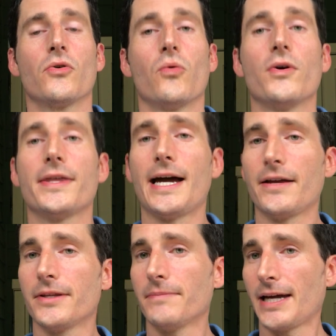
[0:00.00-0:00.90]

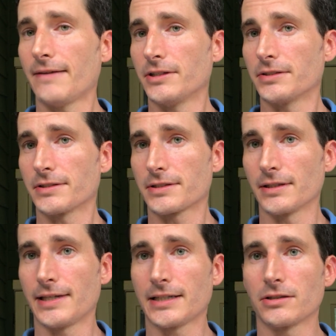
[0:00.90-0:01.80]
without them having to
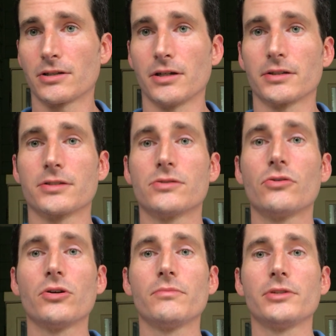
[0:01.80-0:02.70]
select a card, because
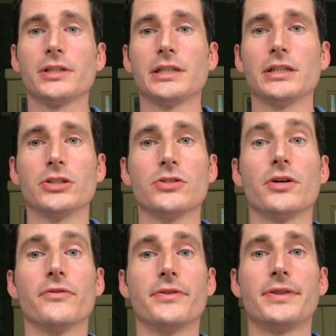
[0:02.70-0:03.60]
normally, you
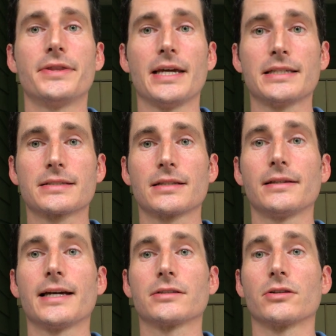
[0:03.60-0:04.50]
know, they
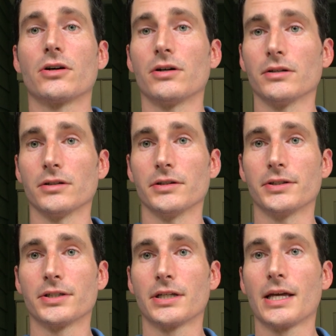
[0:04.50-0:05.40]
select a
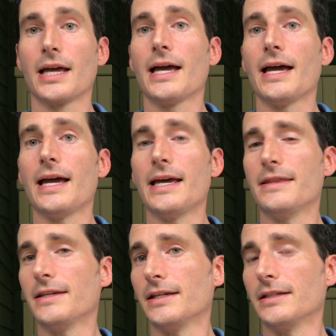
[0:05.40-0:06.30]
card
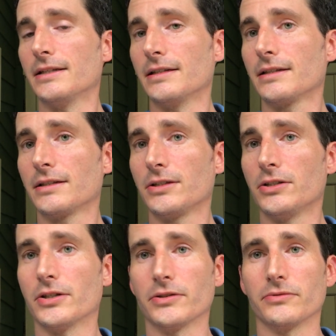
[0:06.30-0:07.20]
and then
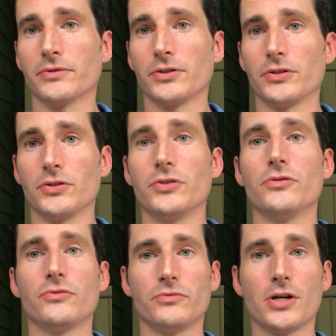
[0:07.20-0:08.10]
you know
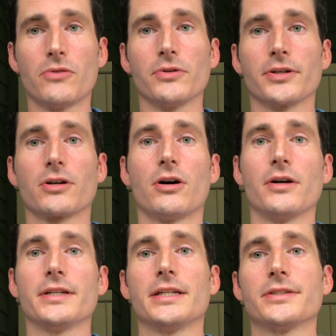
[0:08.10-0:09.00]
where the
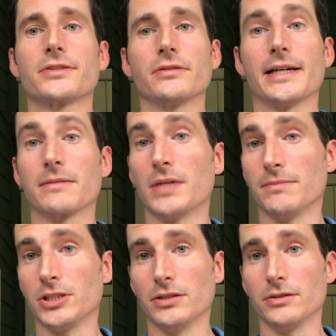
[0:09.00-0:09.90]
card is, so like
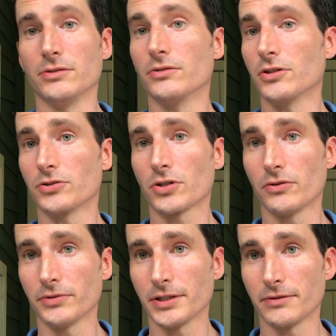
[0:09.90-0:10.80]
maybe you
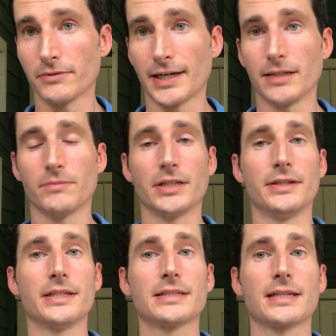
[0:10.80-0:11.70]
controlled it, right? But
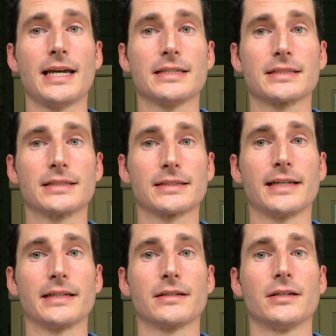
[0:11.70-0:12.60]
in this case, it's
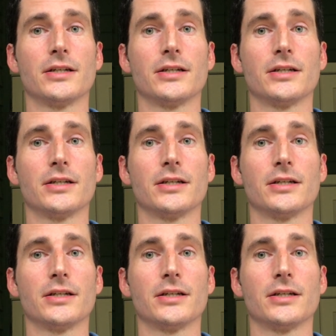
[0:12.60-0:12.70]
like